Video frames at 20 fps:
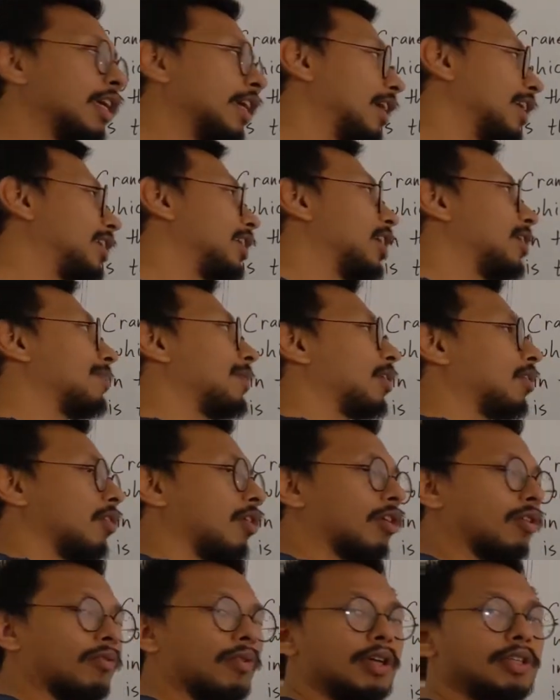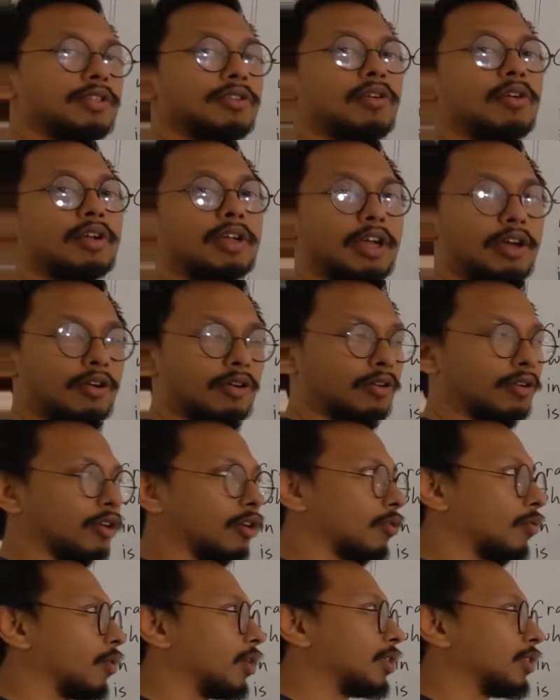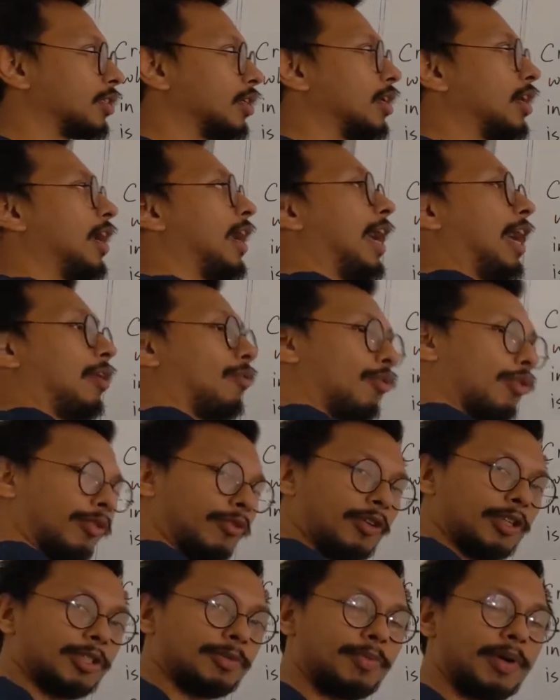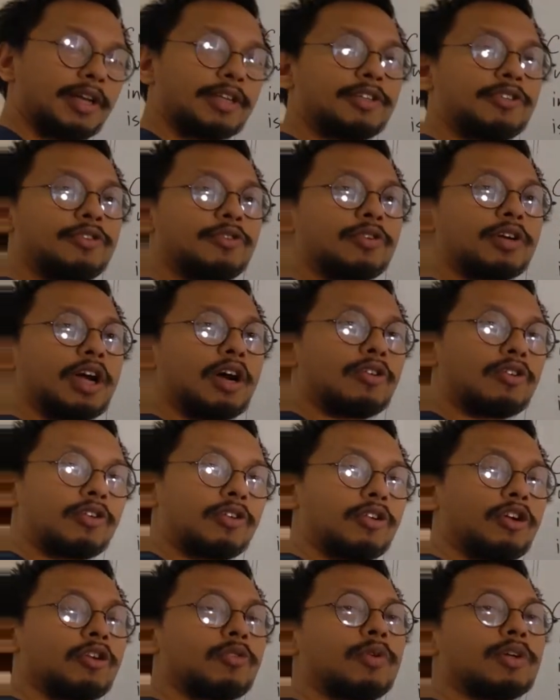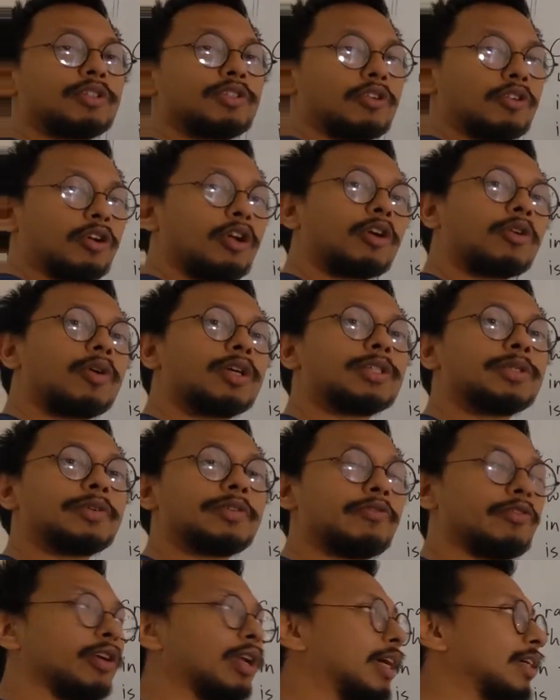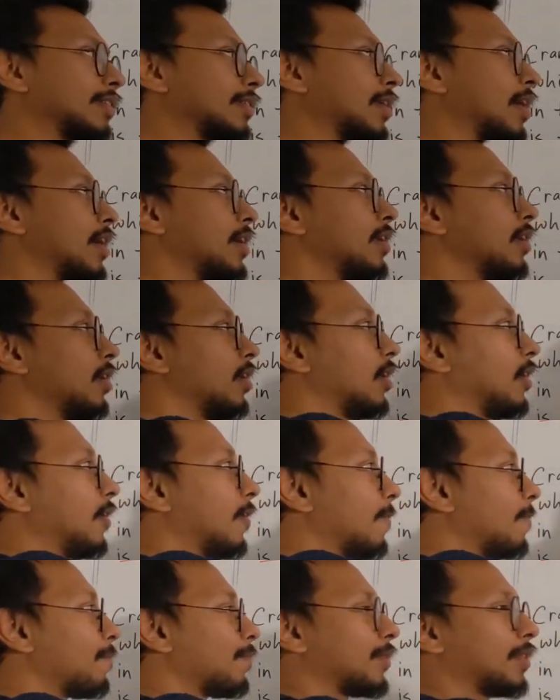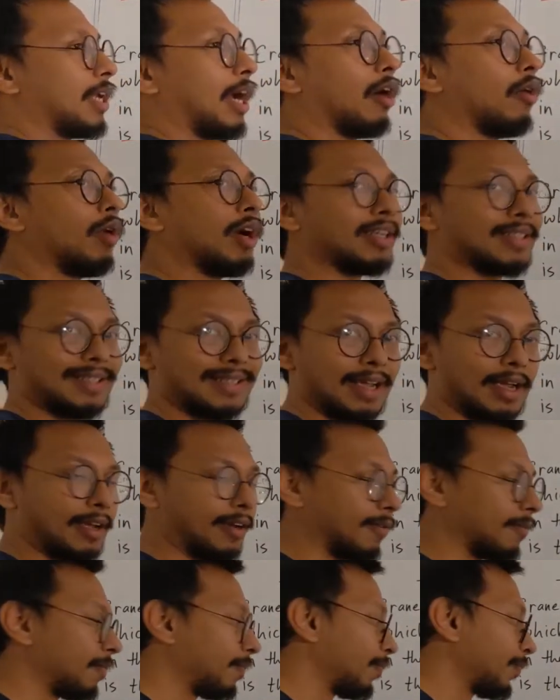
It can be clockwise or counterclockwise, and with respect to counterclockwise or clockwise, we will assign tau a sign.